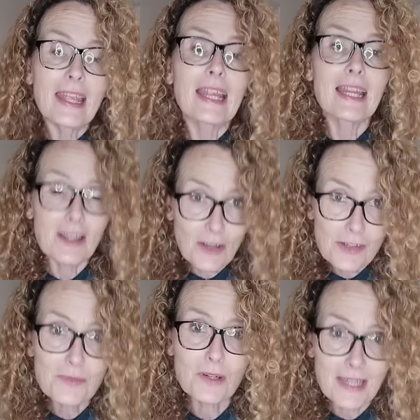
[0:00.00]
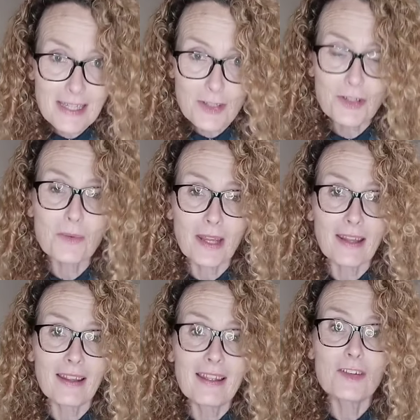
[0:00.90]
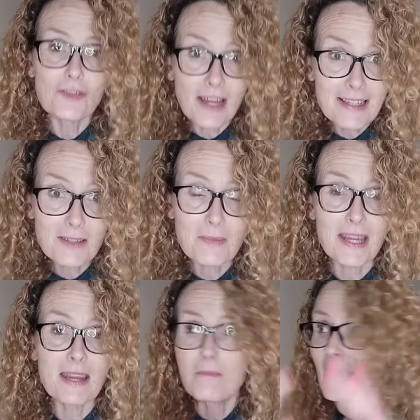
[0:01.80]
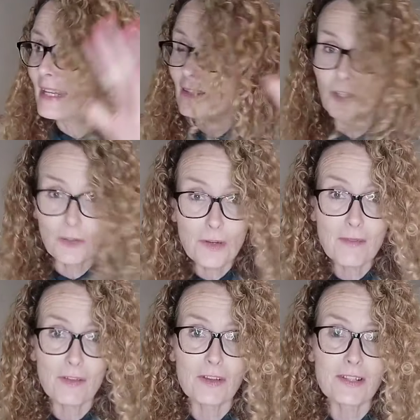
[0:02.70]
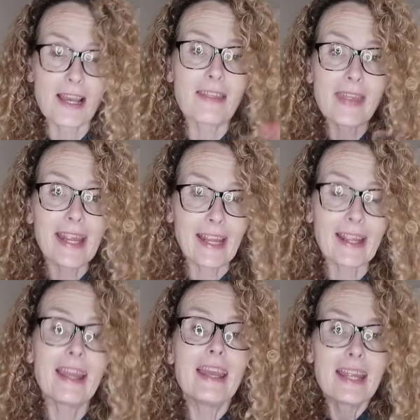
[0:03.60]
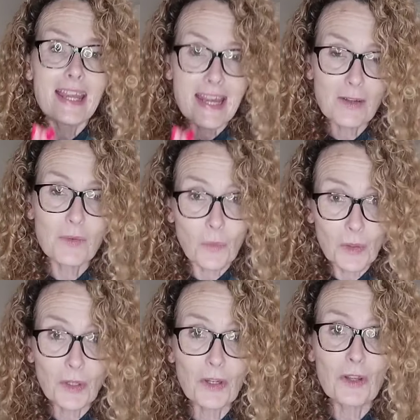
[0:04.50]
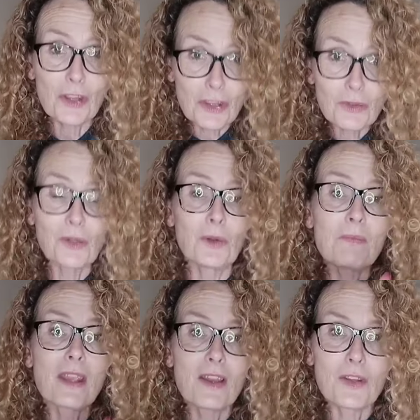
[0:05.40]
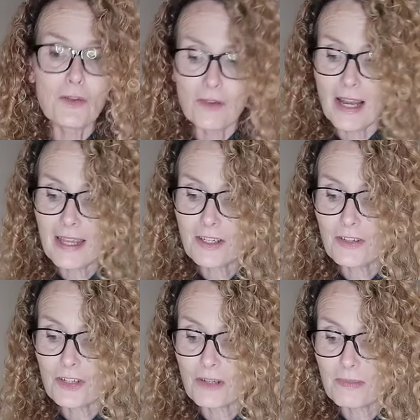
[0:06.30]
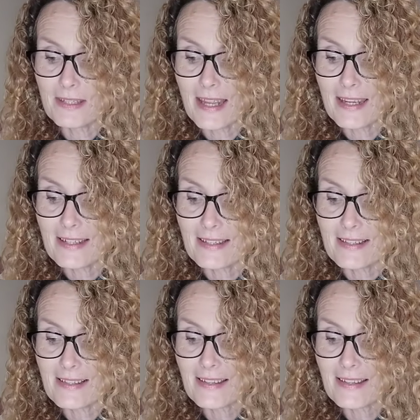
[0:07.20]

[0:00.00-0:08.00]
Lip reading: He knows what he's doing. Trust me, he made the universe. I think he can work through your relationship status.